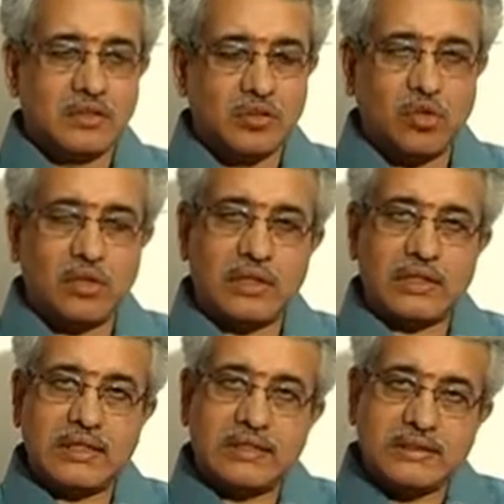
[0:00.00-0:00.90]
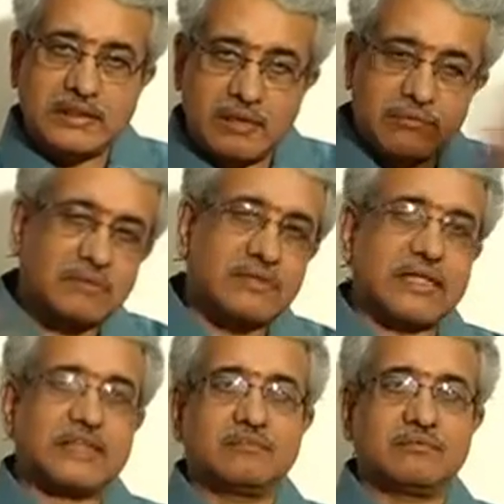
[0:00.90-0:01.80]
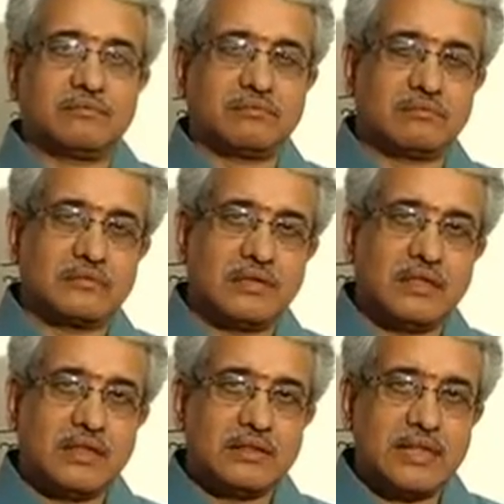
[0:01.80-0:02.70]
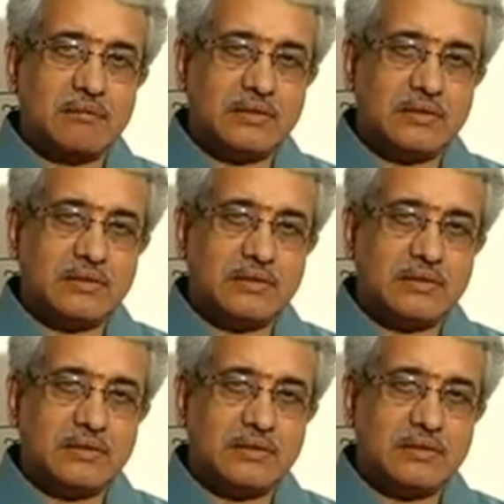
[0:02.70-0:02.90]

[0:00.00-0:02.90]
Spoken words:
So in terms of that, that